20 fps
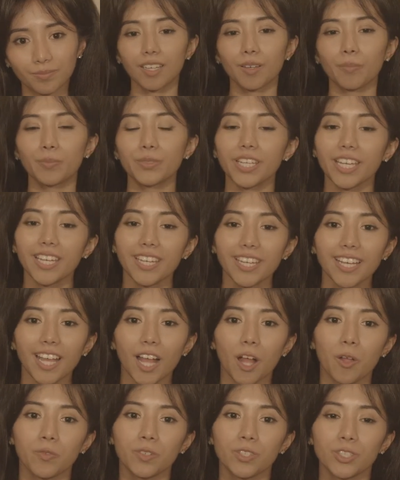Obtaining
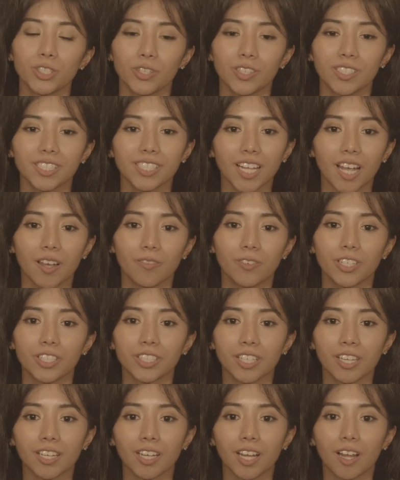health insurance
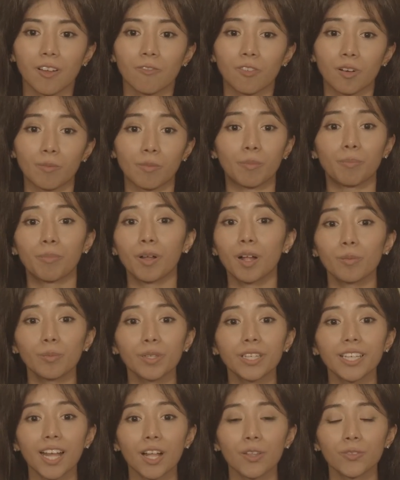coverage can come from a
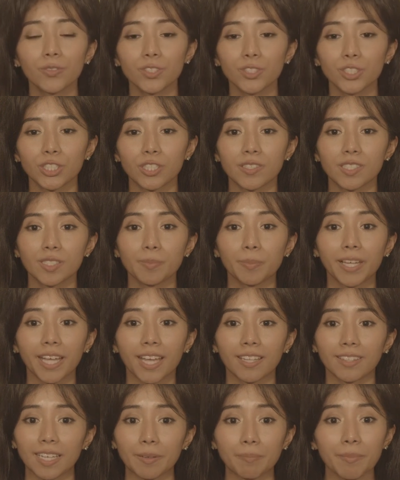public health insurance
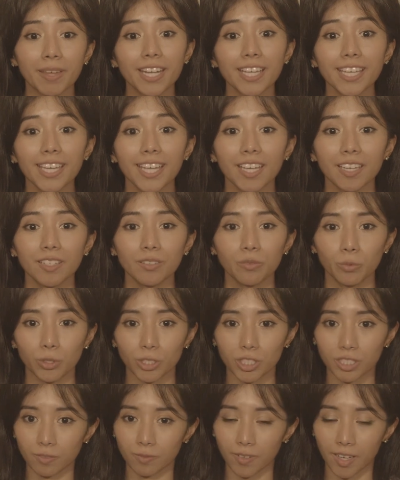plan like Medicaid,
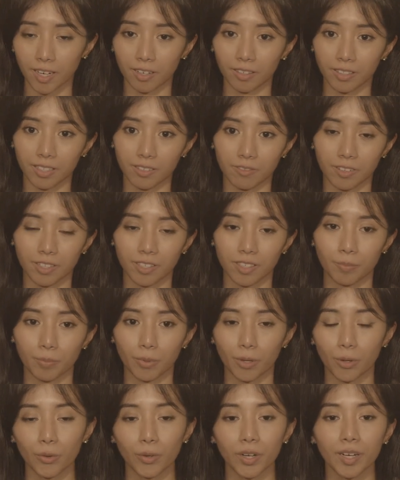which is a federally funded
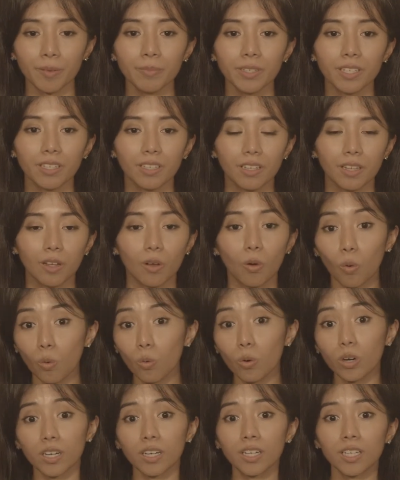program,
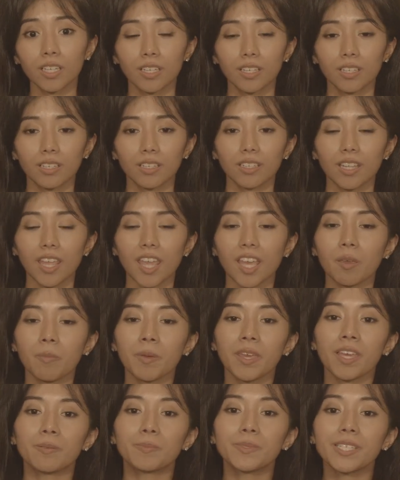or it could
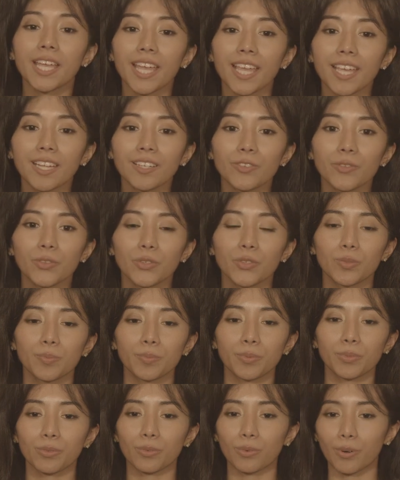be obtained through
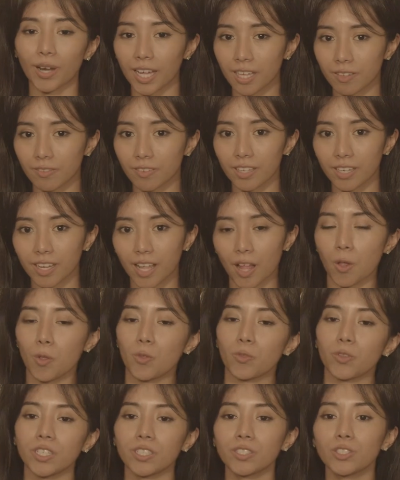private
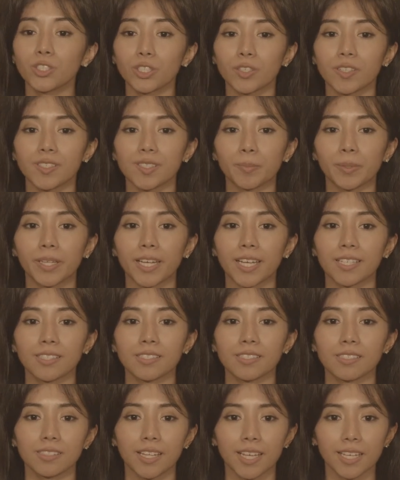health insurance
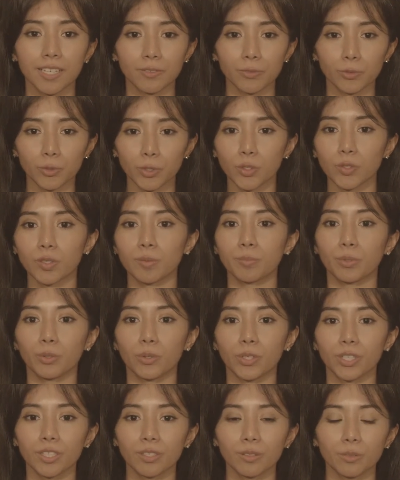plans like through your
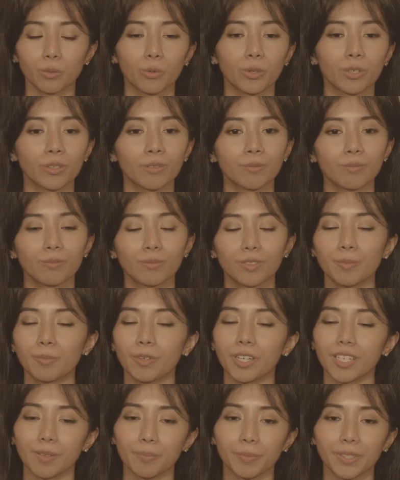employer or the
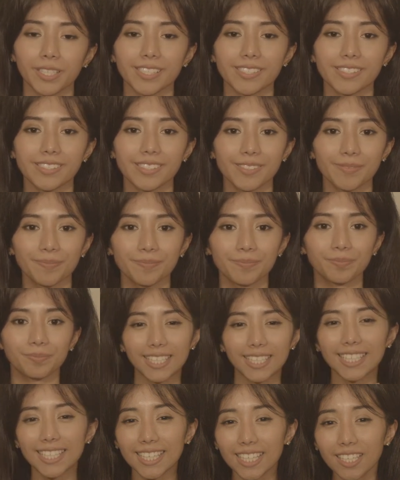marketplace.
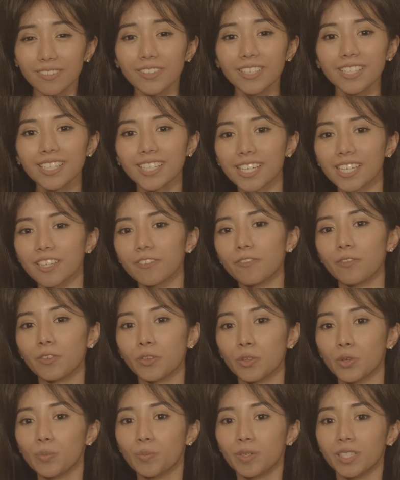Even if
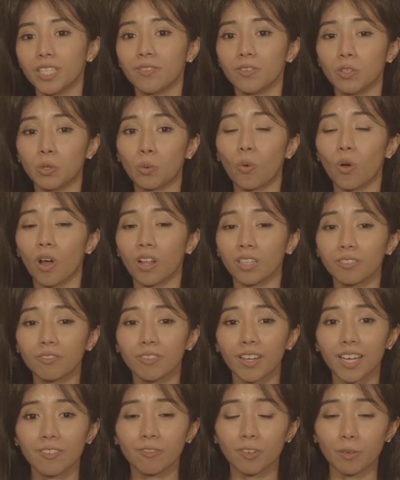you believe you
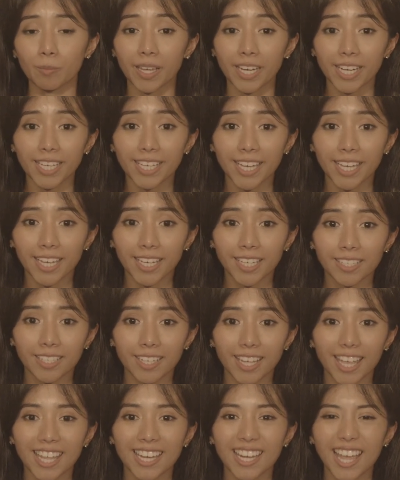qualify for Medicaid,
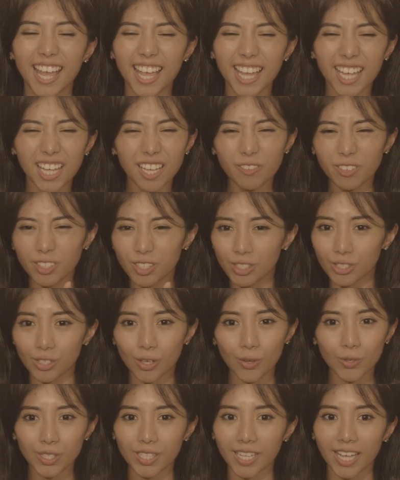an ever
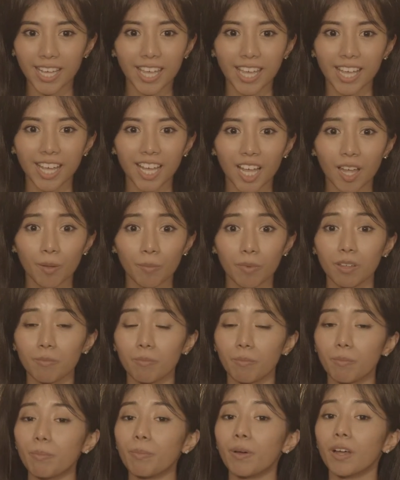so slight income
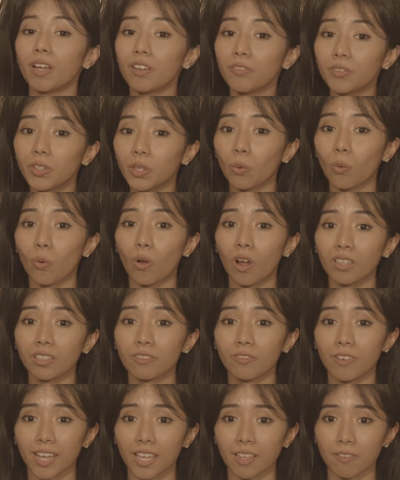above the
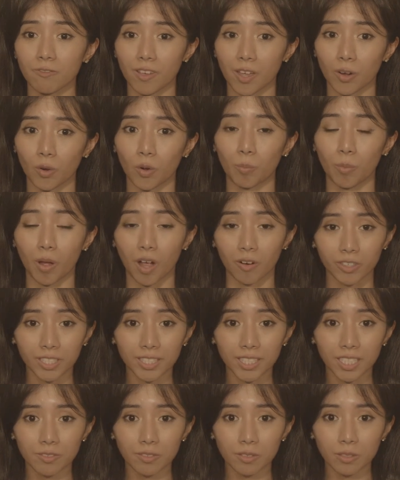qualifying federal poverty
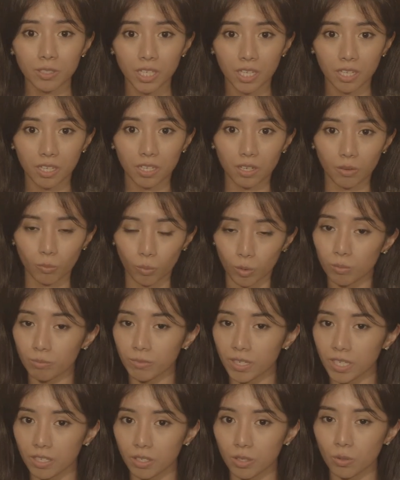level will
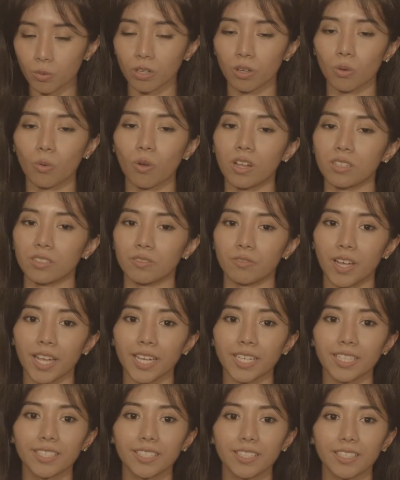make you
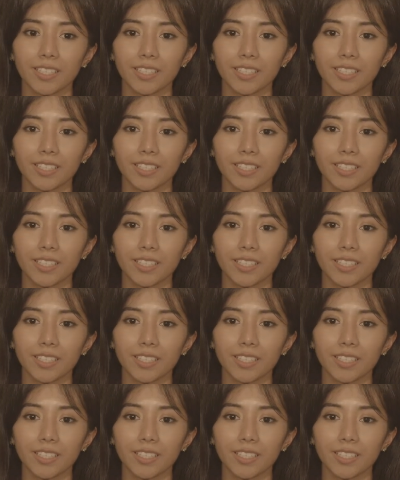unqualified.